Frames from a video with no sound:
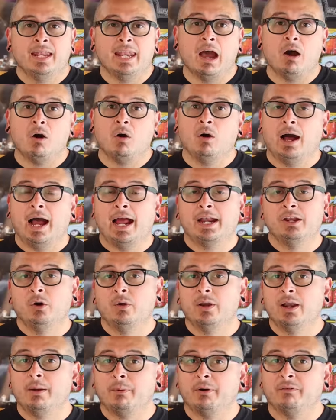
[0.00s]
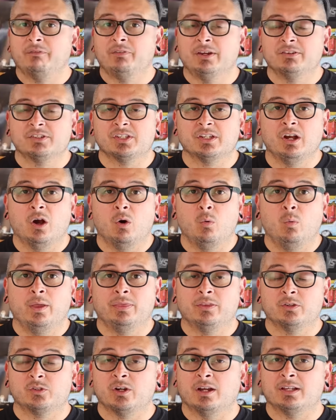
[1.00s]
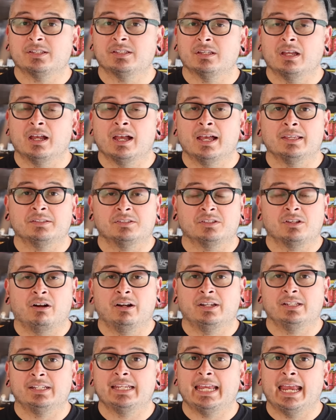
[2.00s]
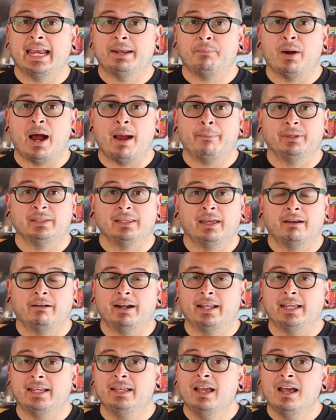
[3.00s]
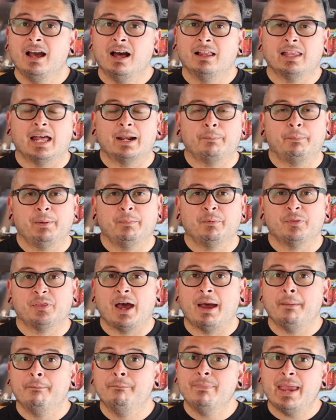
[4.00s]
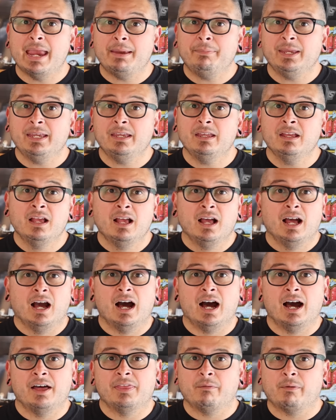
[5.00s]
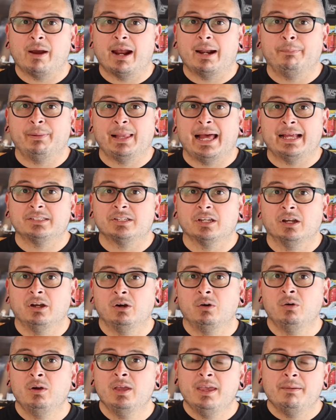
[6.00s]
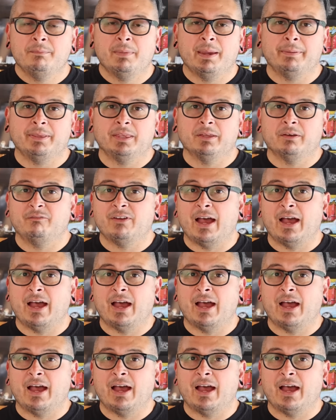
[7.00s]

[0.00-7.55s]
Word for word: Now, I know a number of years ago when the trucks uh, started to gain popularity, a lot of people thought maybe uh, they were at a plateau, maybe the